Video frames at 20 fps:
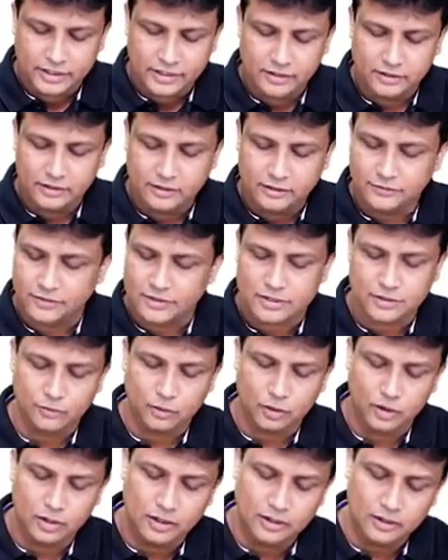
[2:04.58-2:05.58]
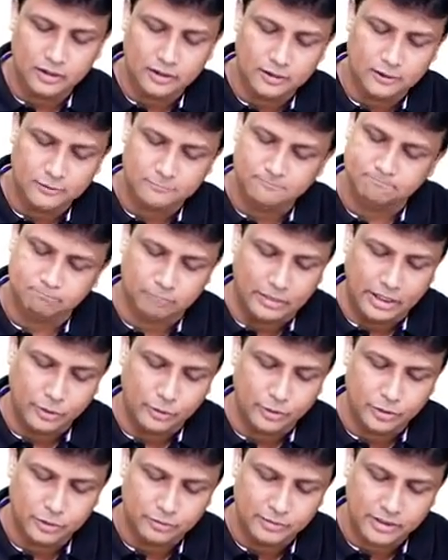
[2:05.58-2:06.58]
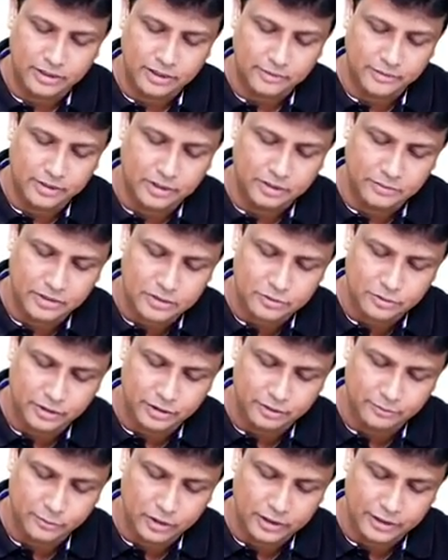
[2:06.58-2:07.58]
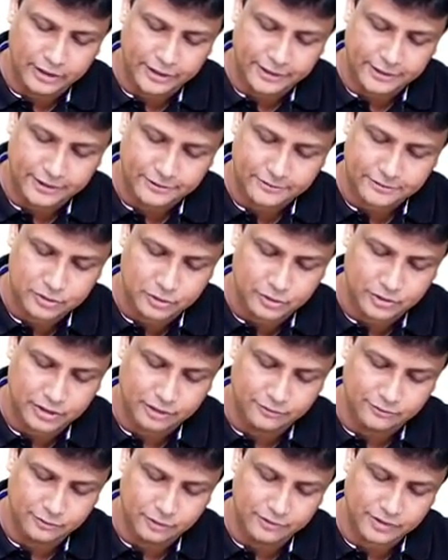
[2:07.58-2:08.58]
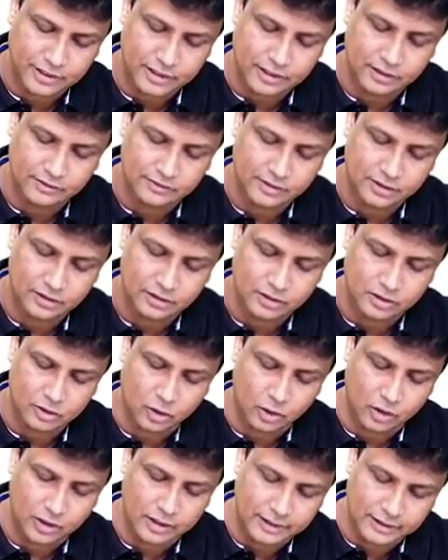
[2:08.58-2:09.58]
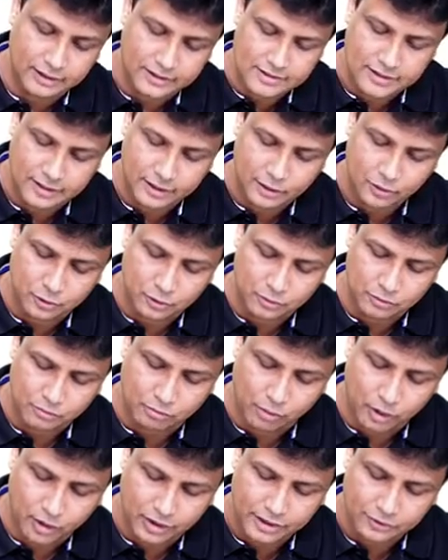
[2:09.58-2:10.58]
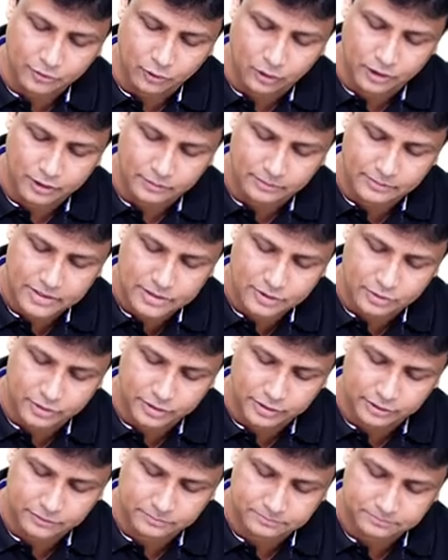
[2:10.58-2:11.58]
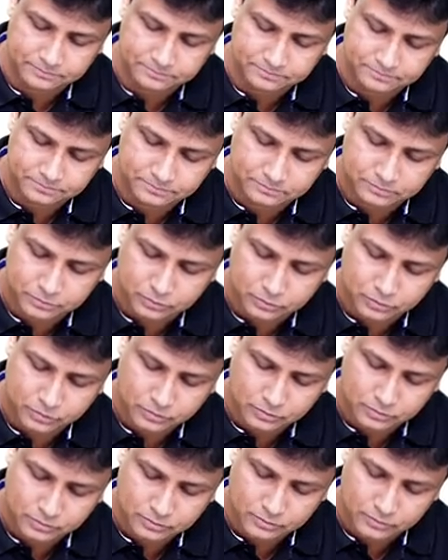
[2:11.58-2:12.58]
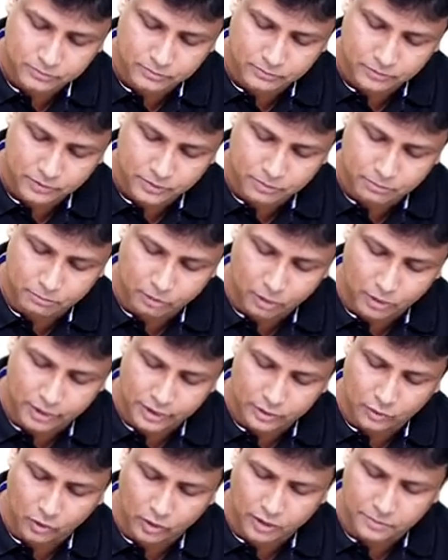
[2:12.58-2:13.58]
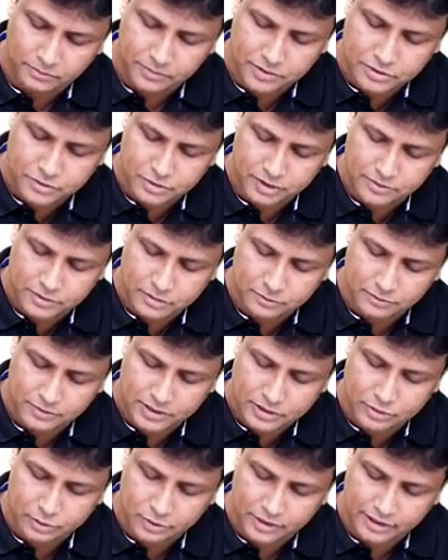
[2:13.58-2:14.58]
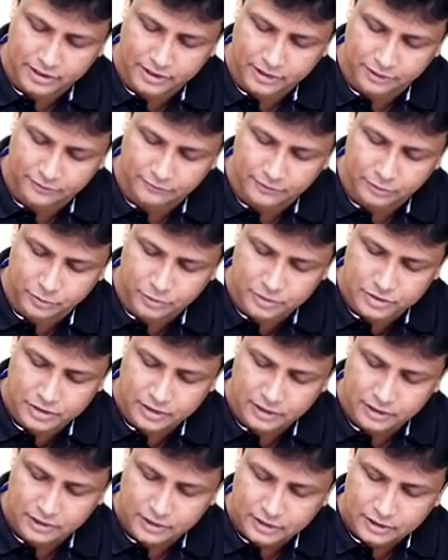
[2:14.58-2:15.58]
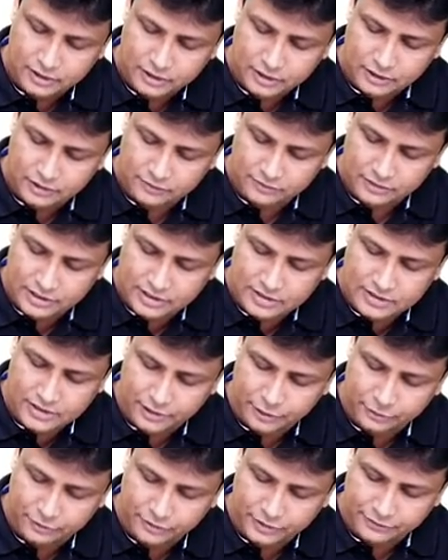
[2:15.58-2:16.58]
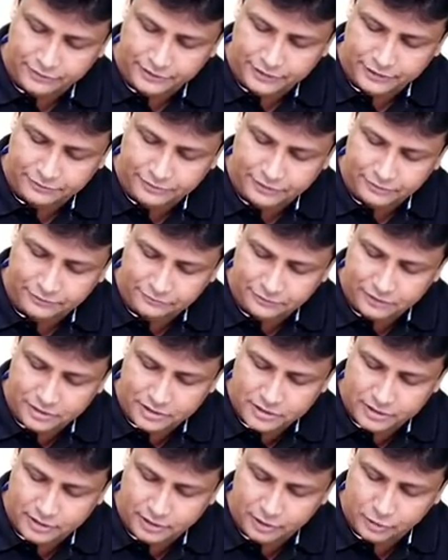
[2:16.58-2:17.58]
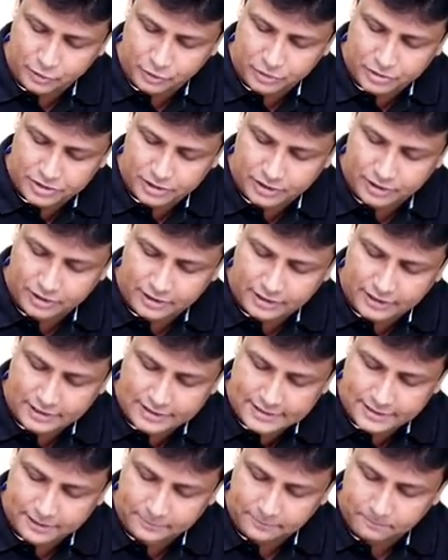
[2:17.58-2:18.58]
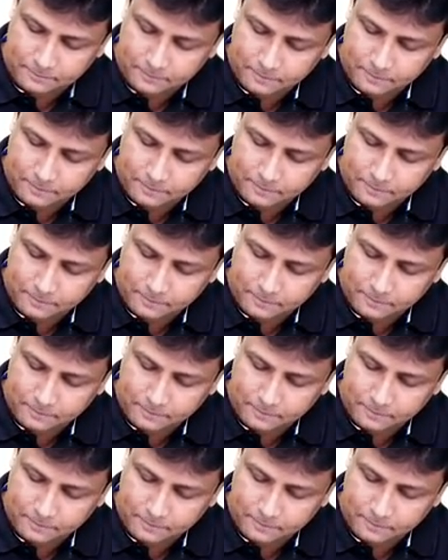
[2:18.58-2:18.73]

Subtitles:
thing here, first of all, myotome, nothing but the mesoderm only, right? So therefore, we can even call it as, like, you know, body wall mesoderm. Body wall mesoderm. So please don't get confused if these kind of different words are used in the exam.